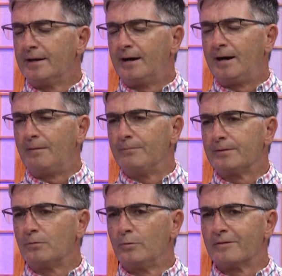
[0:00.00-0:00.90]

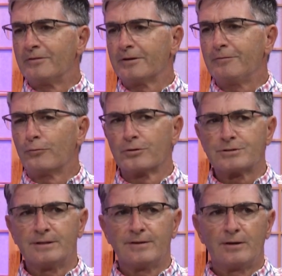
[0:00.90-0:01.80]
We're very
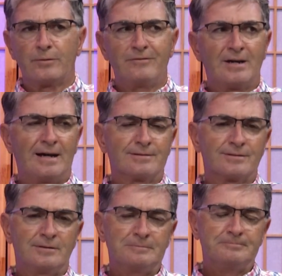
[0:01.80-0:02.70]
fortunate that we've got
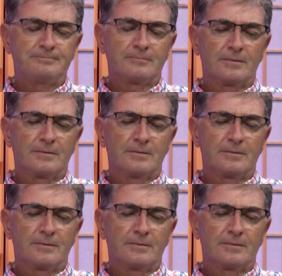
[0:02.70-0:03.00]
some